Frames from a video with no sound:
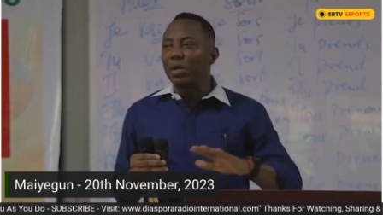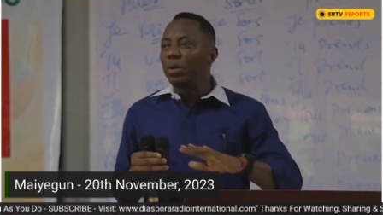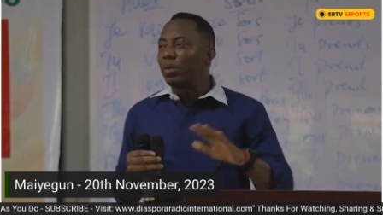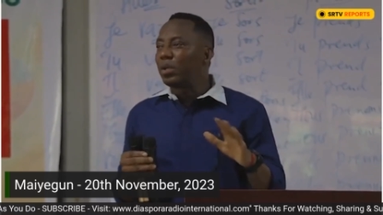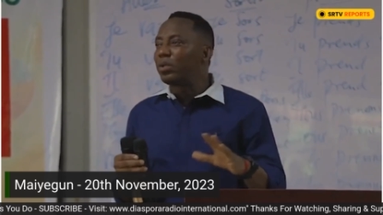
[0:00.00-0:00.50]
I
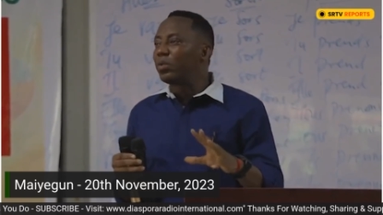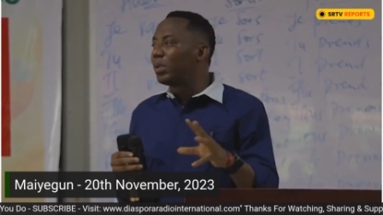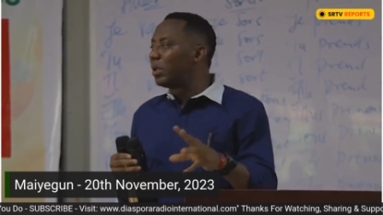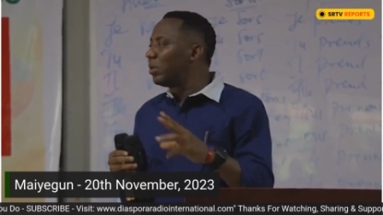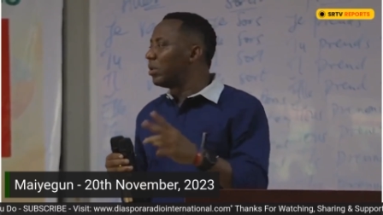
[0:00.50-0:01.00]
don't want to
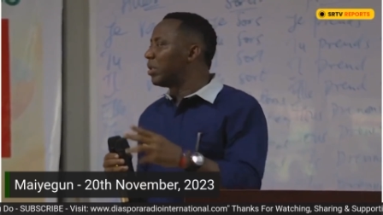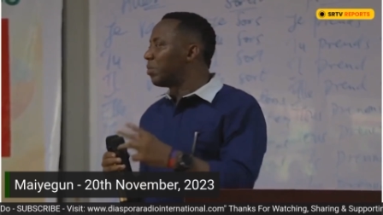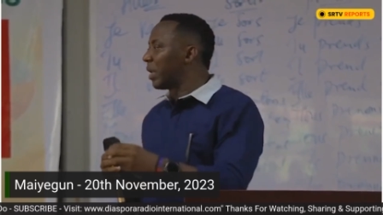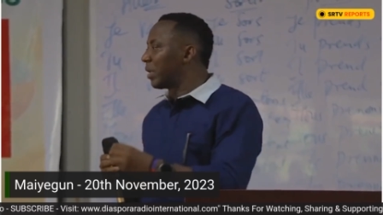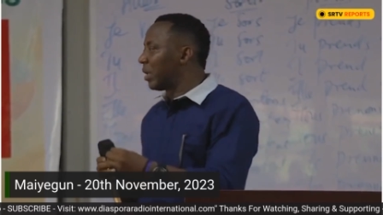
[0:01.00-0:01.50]
reduce
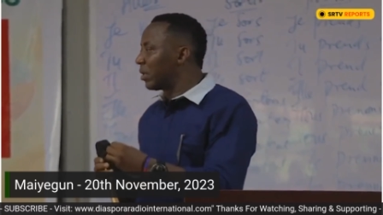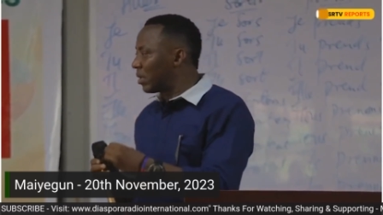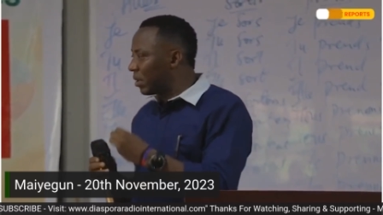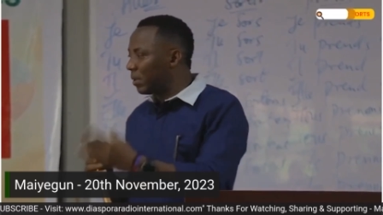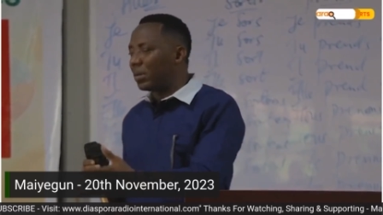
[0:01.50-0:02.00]
this
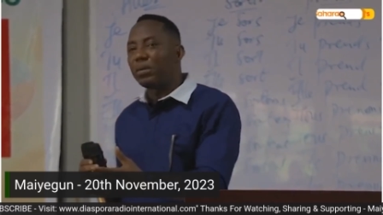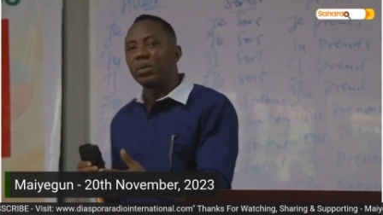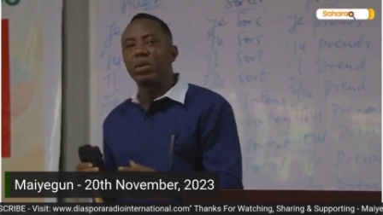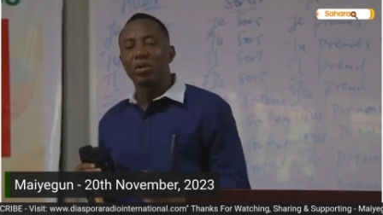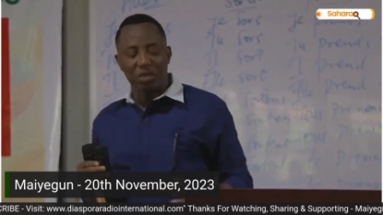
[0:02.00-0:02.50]
matter to
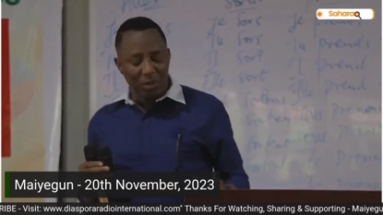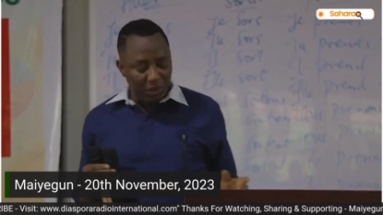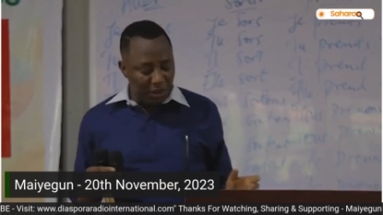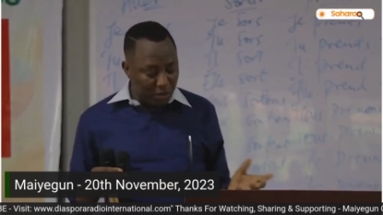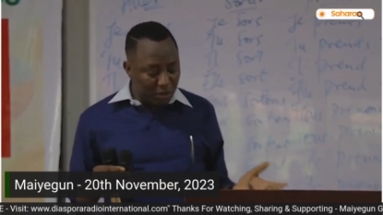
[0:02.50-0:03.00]

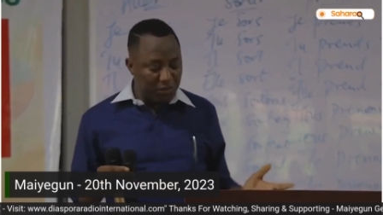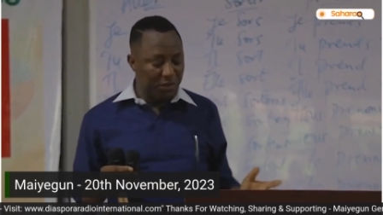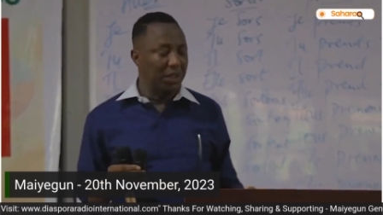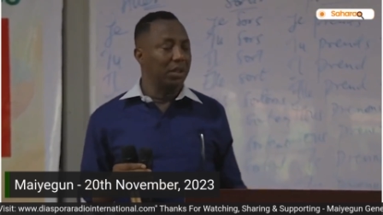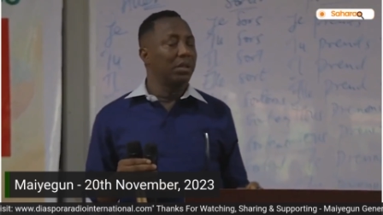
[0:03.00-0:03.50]
something too
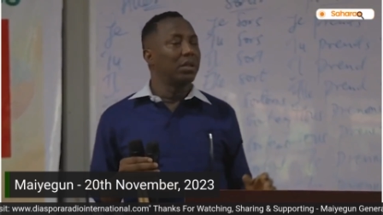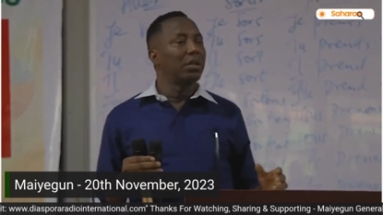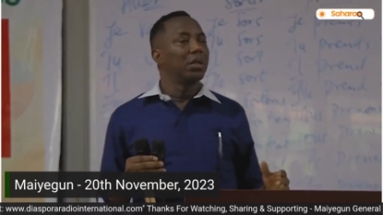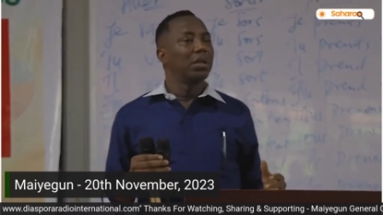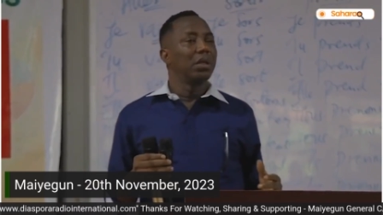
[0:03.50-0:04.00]
funny.
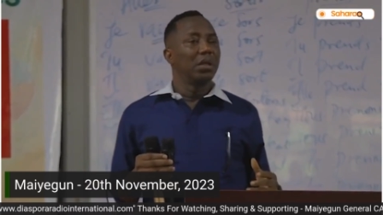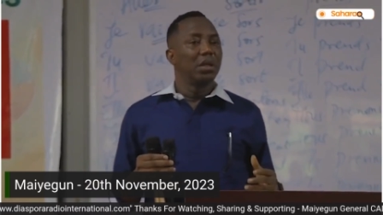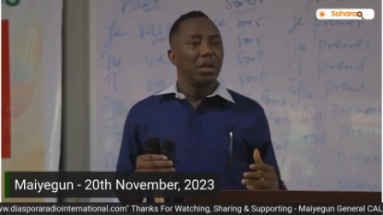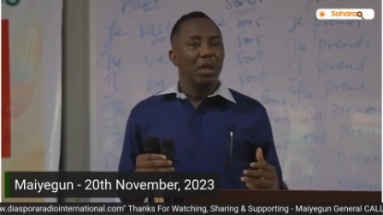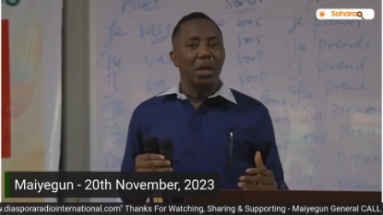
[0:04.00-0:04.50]

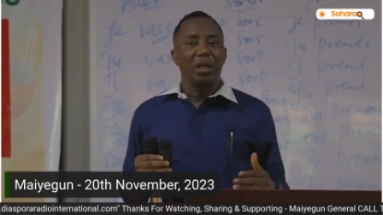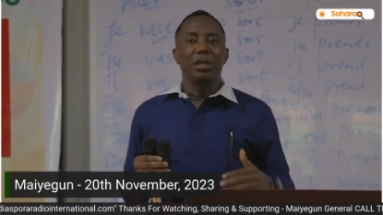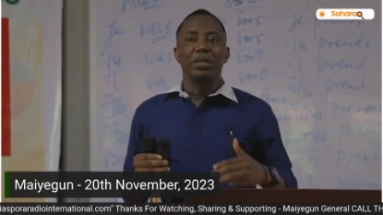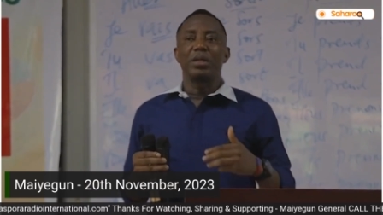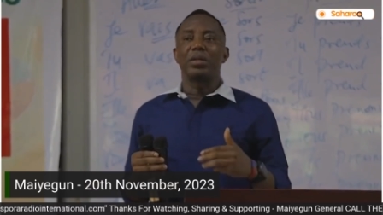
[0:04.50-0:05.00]
It
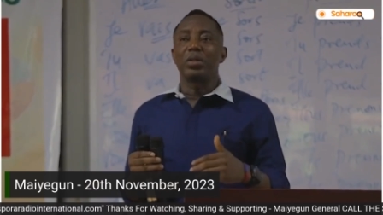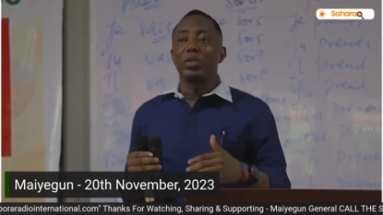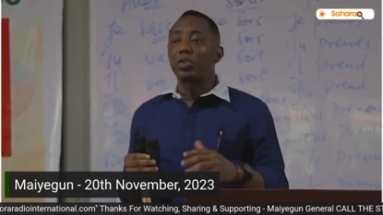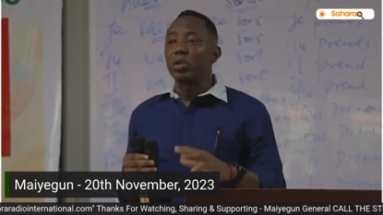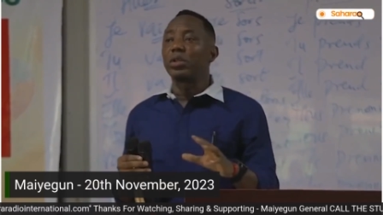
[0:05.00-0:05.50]
is
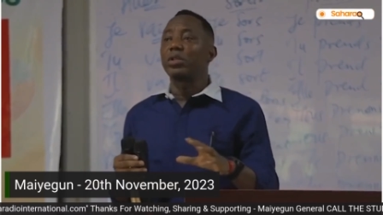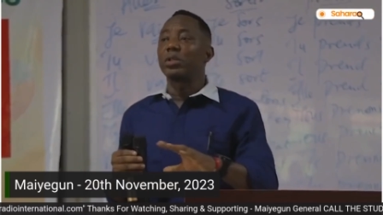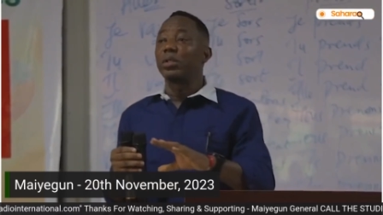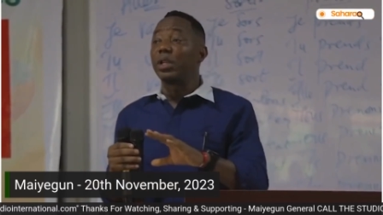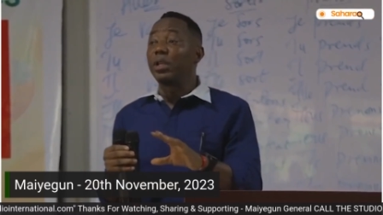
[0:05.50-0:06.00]

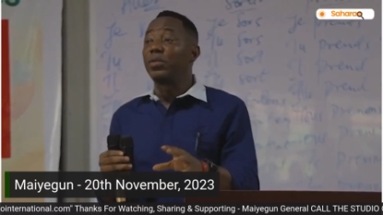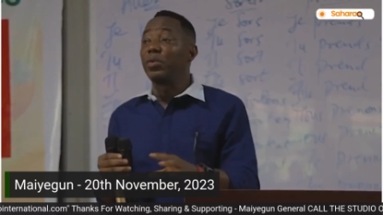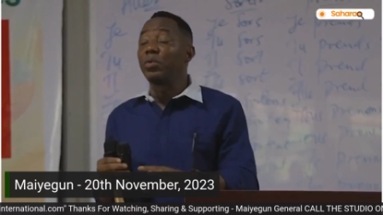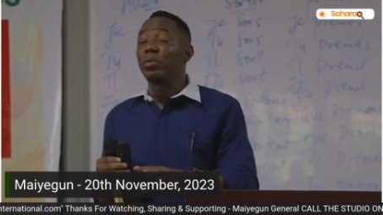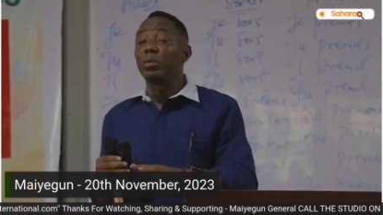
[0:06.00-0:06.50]
just to
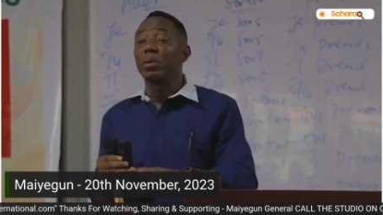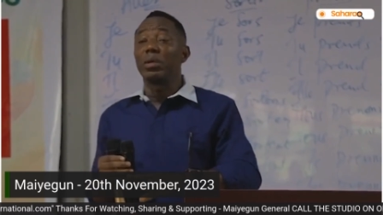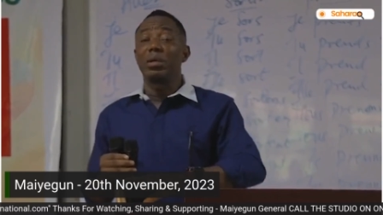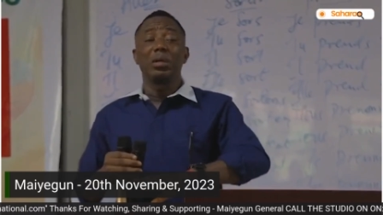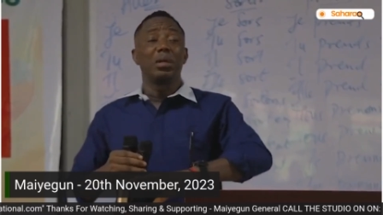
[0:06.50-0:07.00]
give you
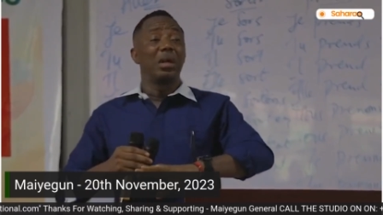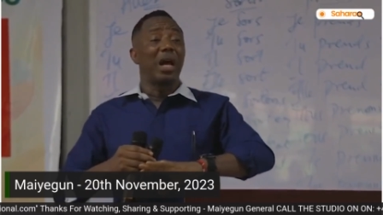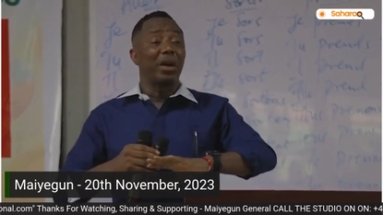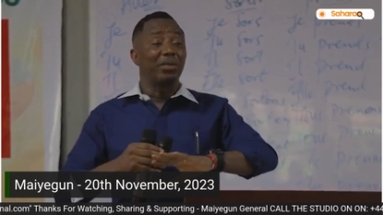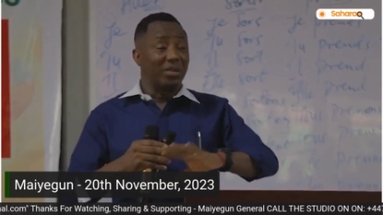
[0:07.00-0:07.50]

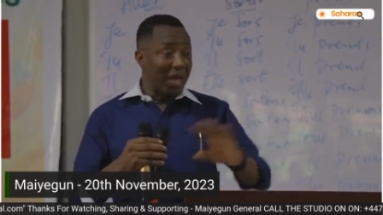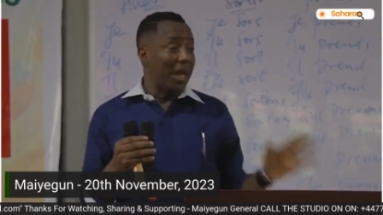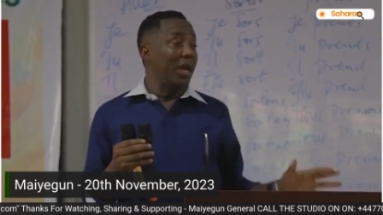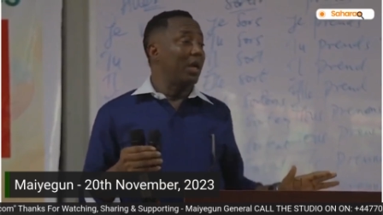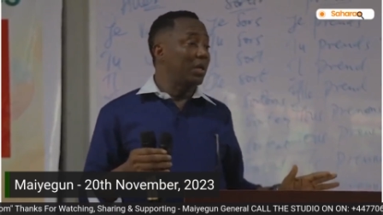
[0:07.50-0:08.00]
how
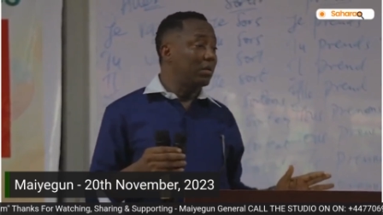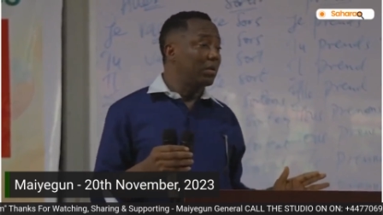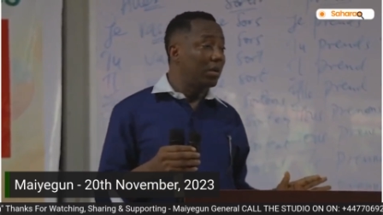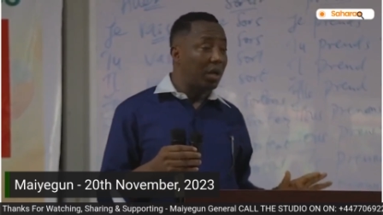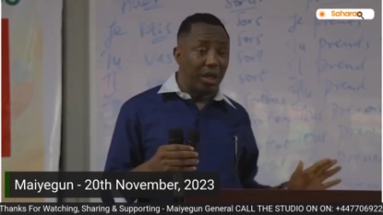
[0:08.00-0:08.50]
dire
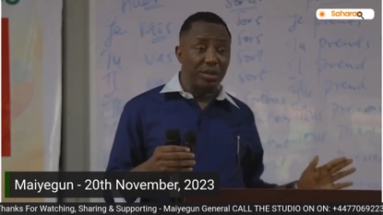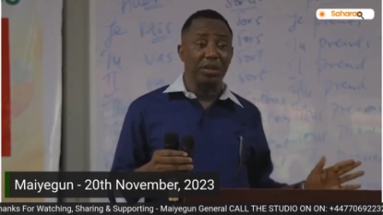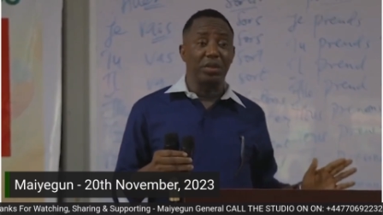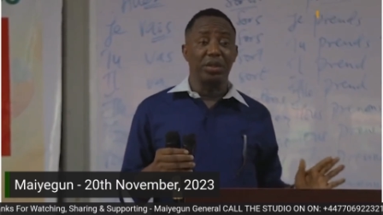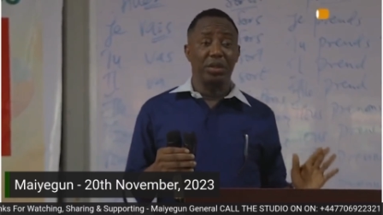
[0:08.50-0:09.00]
our
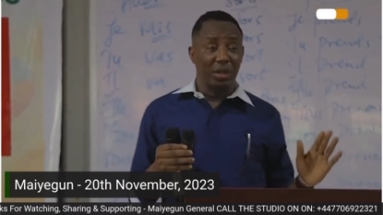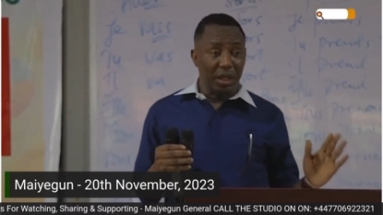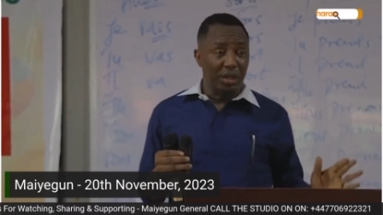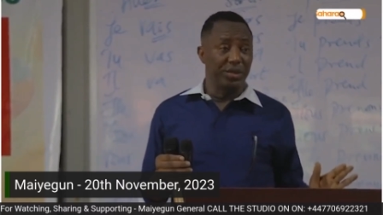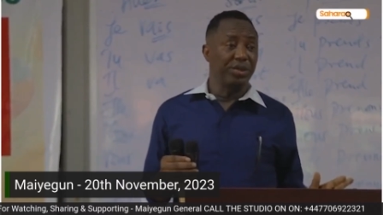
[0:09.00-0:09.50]

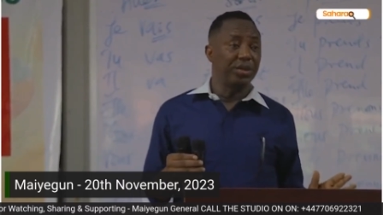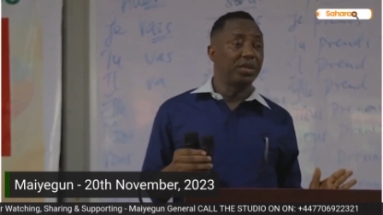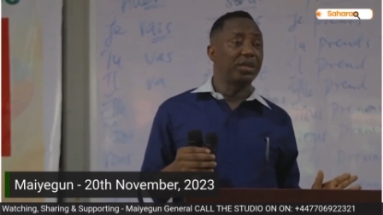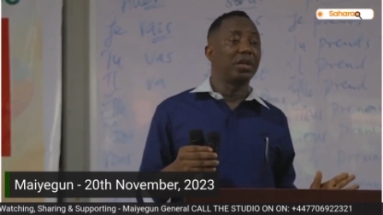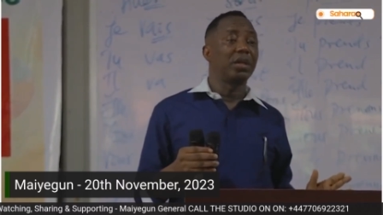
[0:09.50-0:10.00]
situation
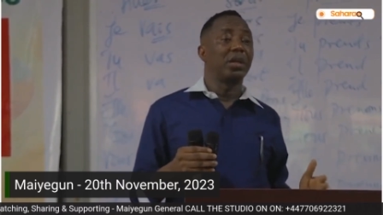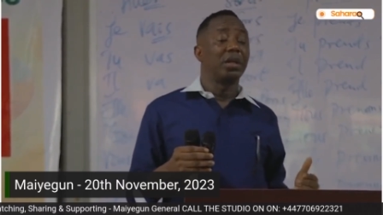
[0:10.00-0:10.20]
is.